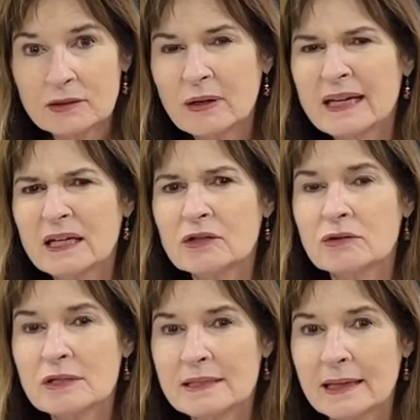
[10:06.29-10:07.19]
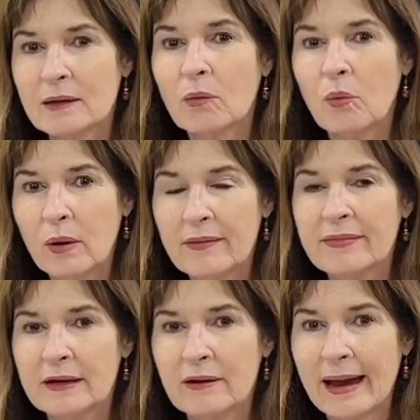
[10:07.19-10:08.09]
try to understand what
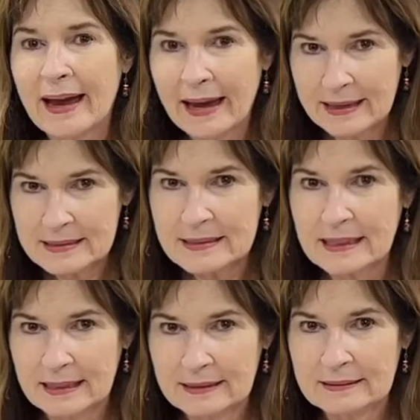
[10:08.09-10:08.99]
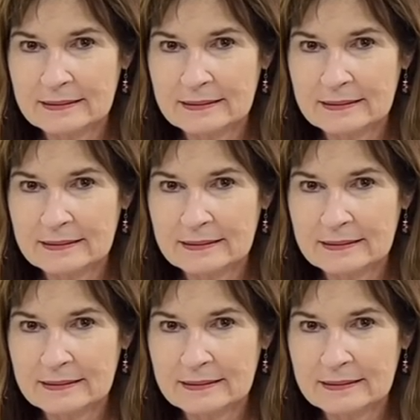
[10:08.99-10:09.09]
they're asking.